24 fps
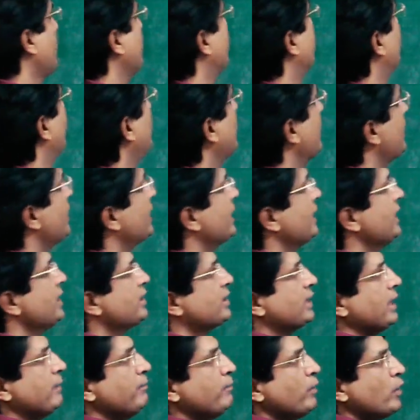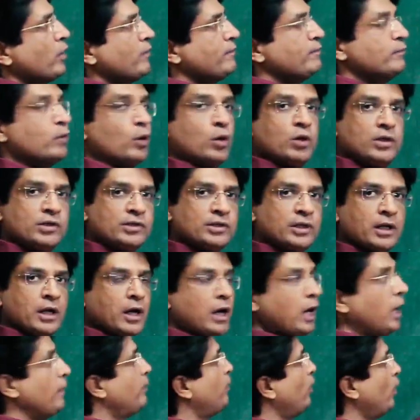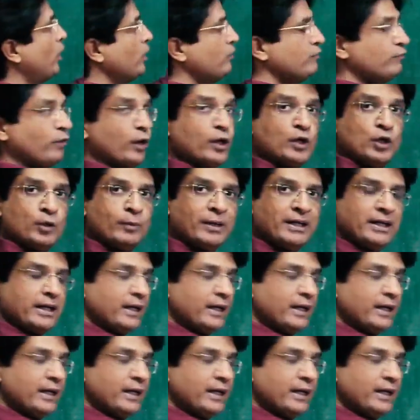Molarity is number of moles upon volume in